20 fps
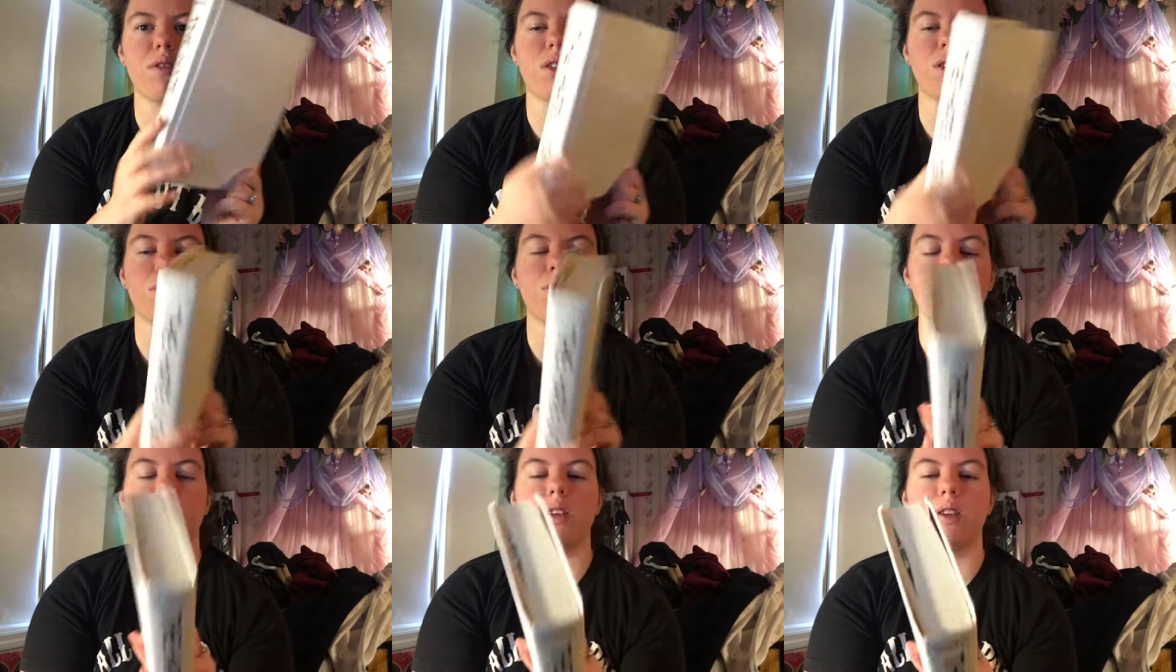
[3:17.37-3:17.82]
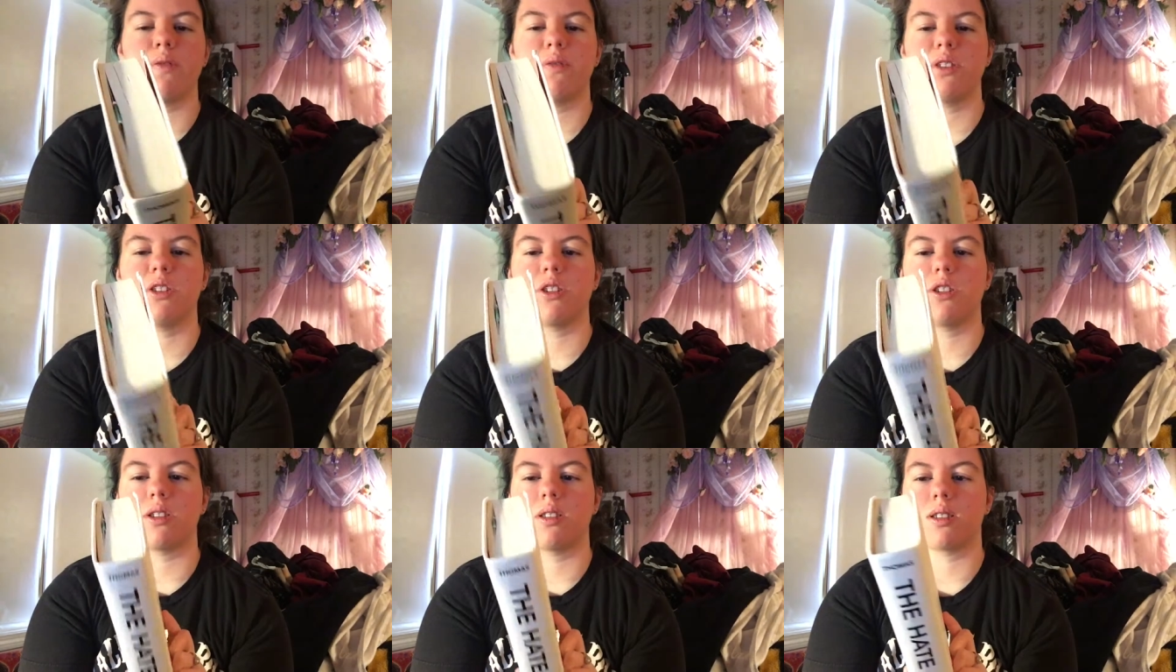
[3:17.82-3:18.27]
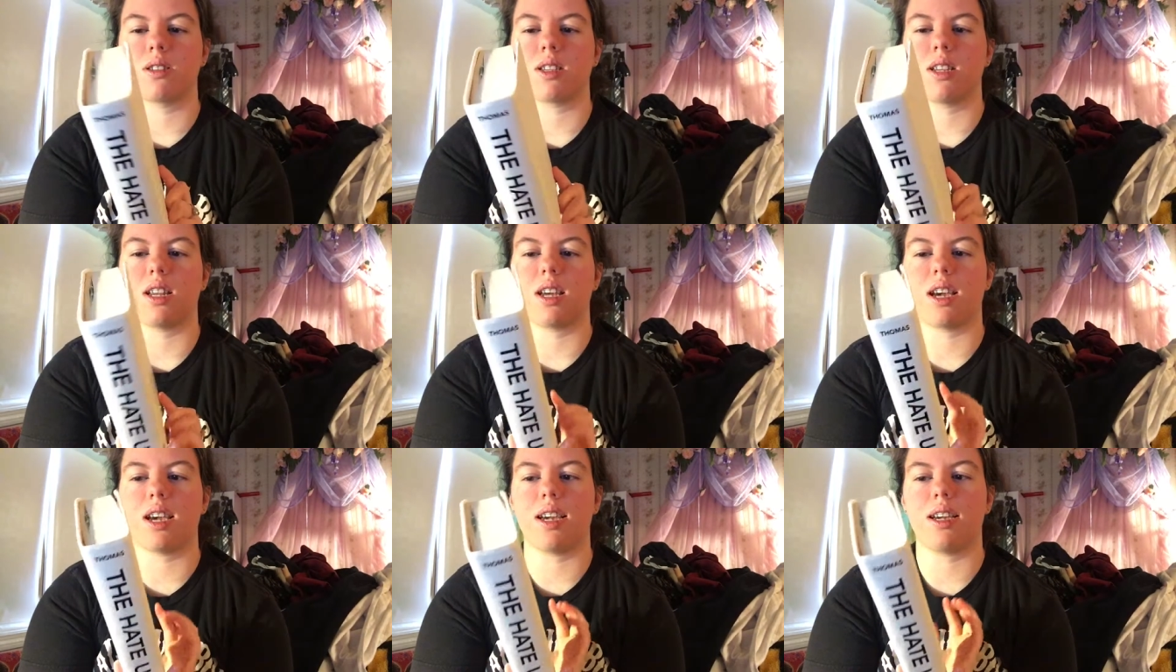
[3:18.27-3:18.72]
so I could probably finish this
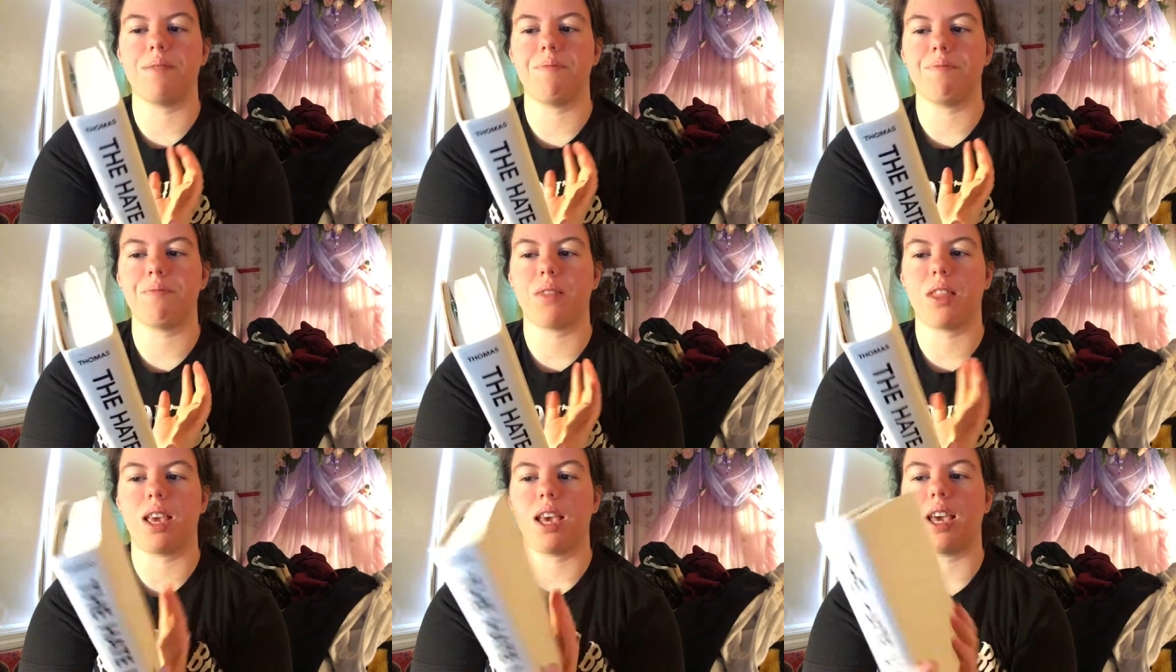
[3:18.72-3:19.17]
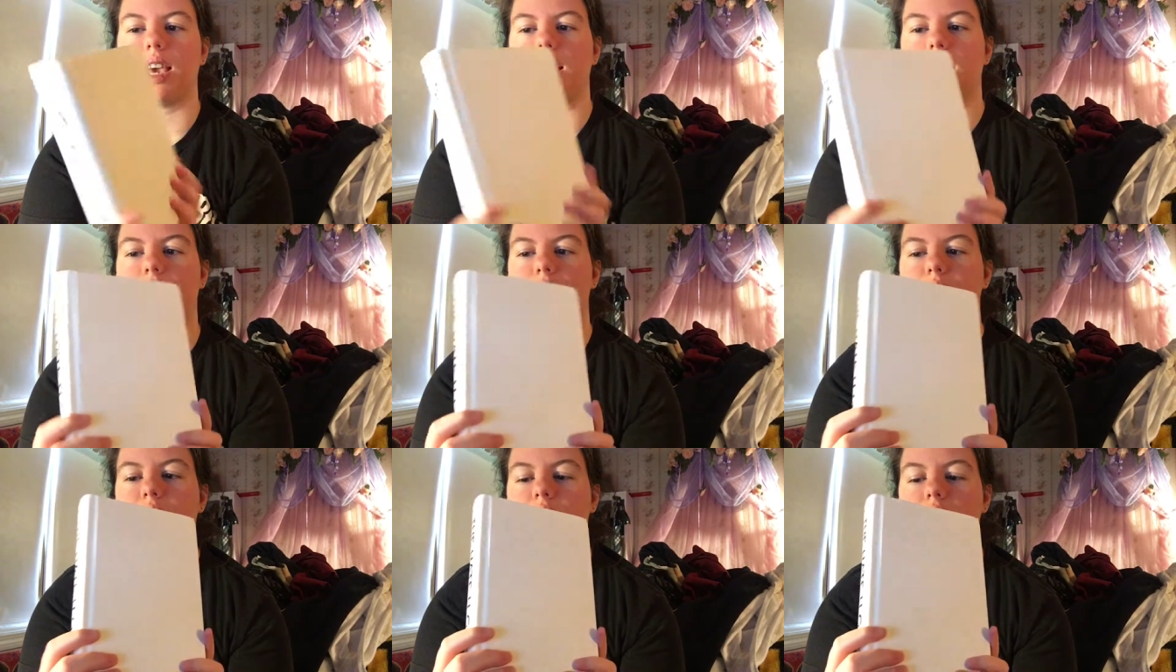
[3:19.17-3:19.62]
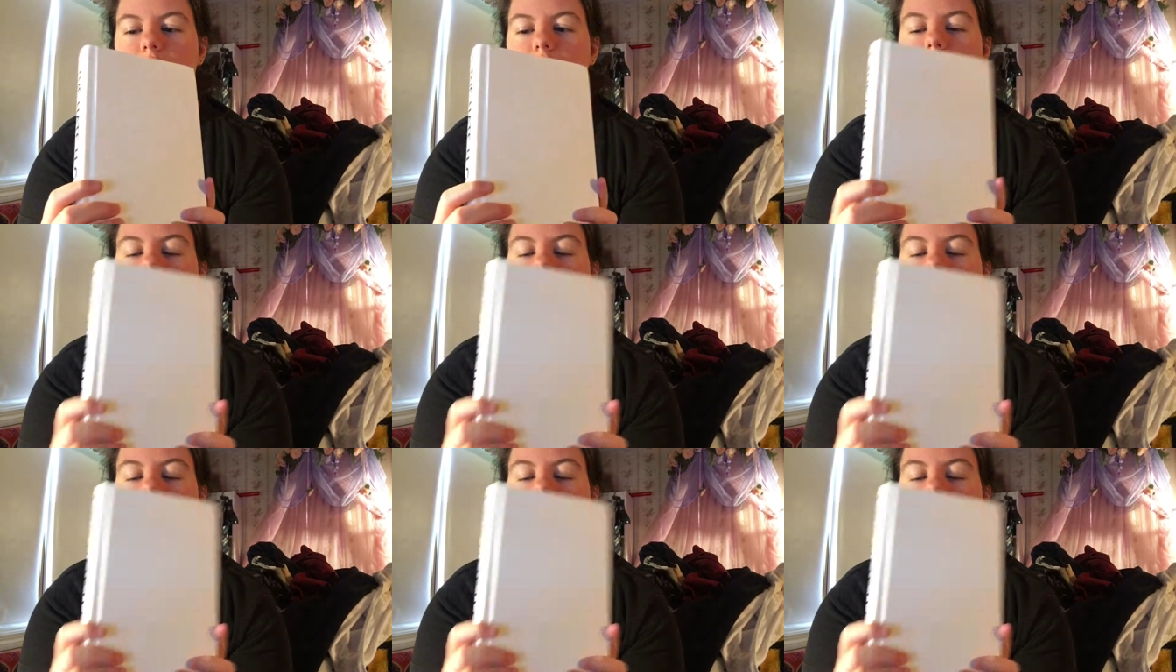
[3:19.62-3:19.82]
today. And I would like